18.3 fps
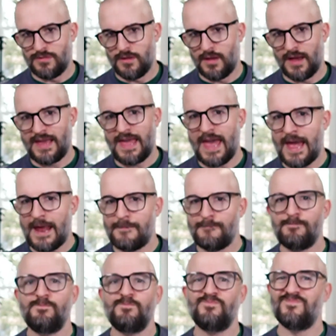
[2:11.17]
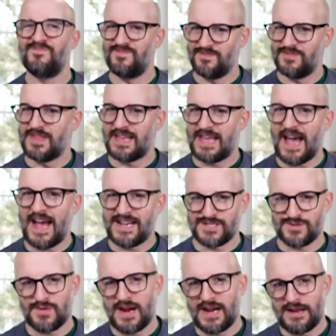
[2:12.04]
Again, the
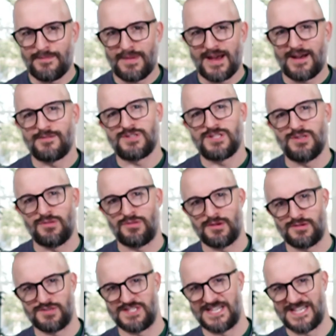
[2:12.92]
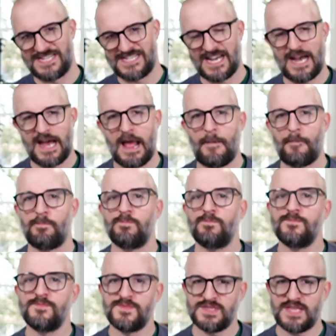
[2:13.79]
guy's right about 2/3 of the
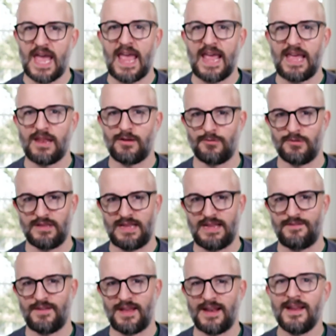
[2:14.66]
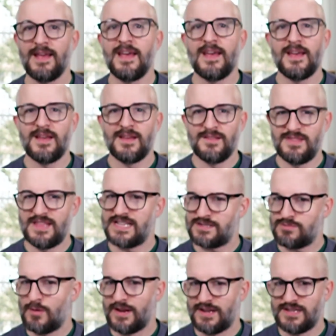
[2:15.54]
time. Take it or leave it.
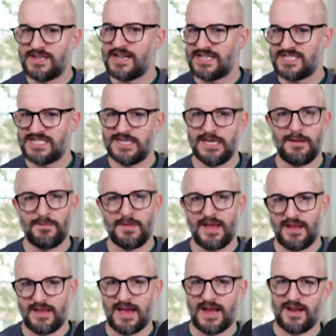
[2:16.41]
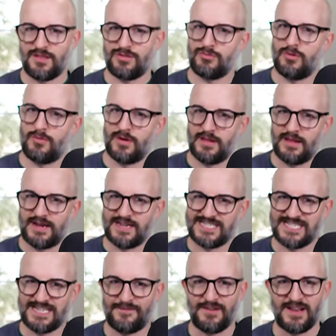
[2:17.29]
This one does seem like kind of throwing a lot
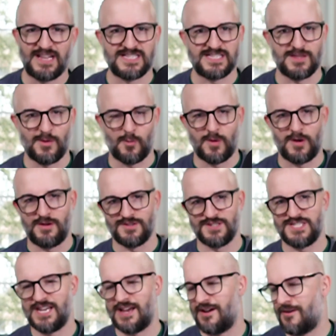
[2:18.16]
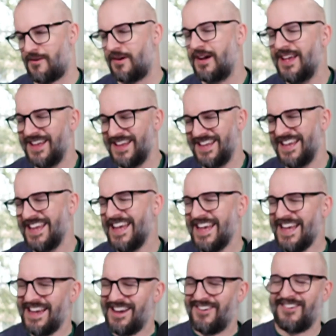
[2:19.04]
of stuff against the wall, so
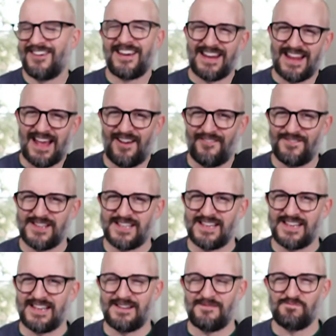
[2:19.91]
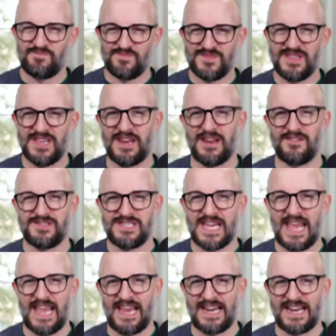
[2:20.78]
we're going to have to,
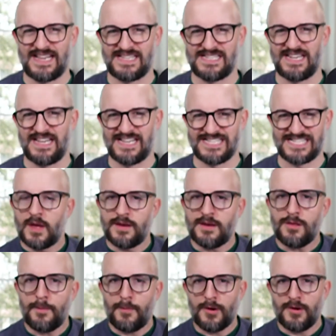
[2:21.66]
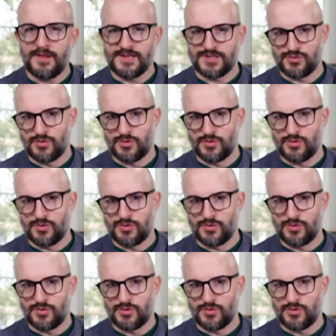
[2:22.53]
take it as it is. Another part of this